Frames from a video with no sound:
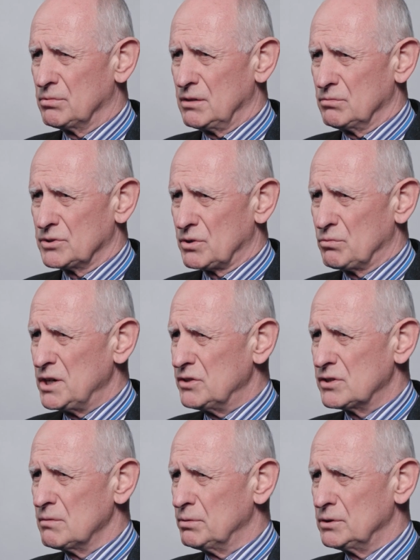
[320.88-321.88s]
It was a
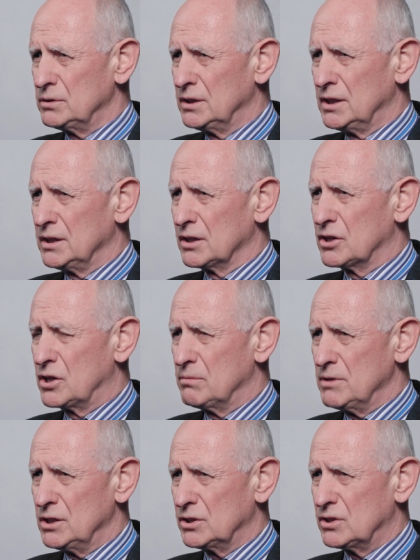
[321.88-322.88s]
reasonable
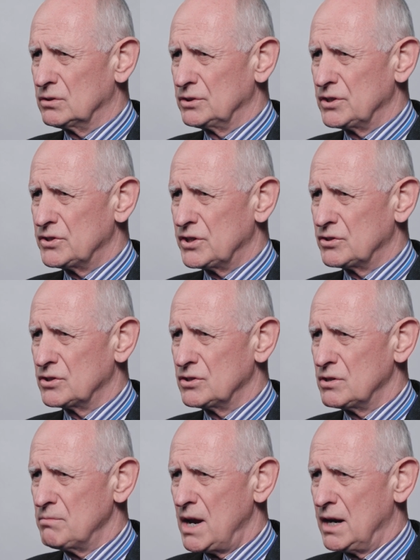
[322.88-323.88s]
commercial decision
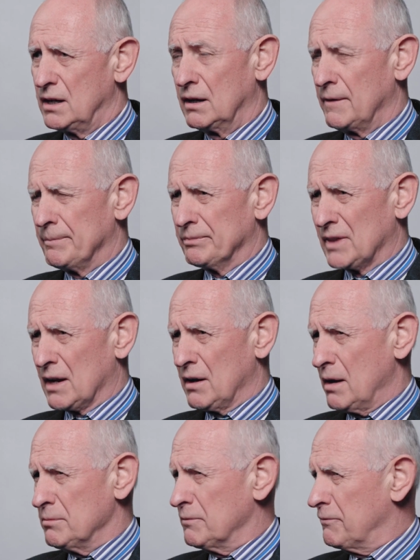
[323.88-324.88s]
to make.
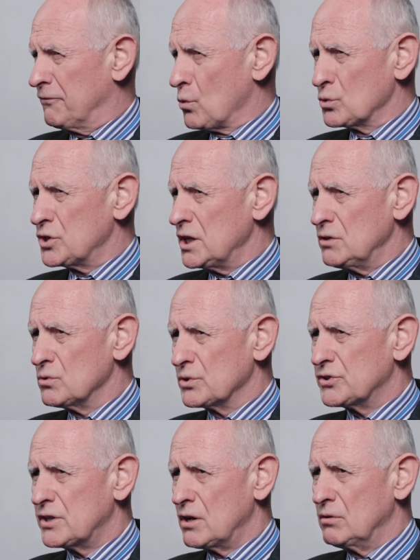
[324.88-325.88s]
14 or
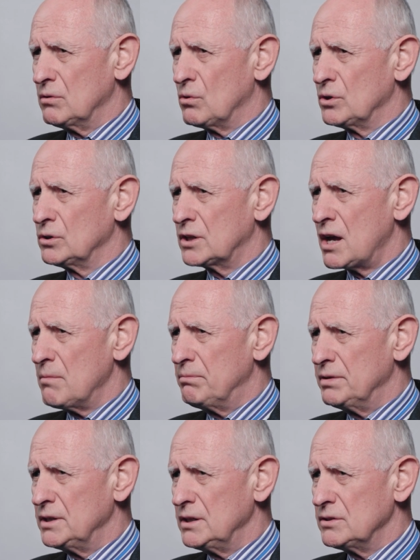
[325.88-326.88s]
so oil
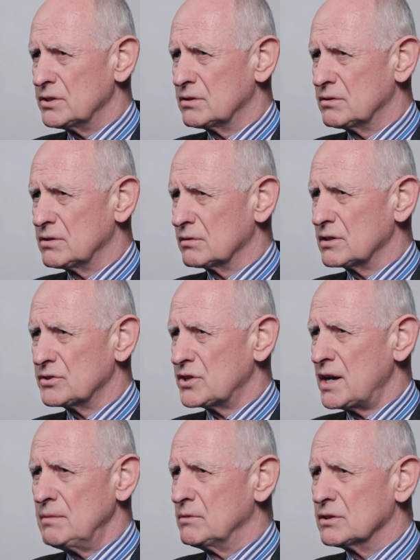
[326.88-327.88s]
companies took the same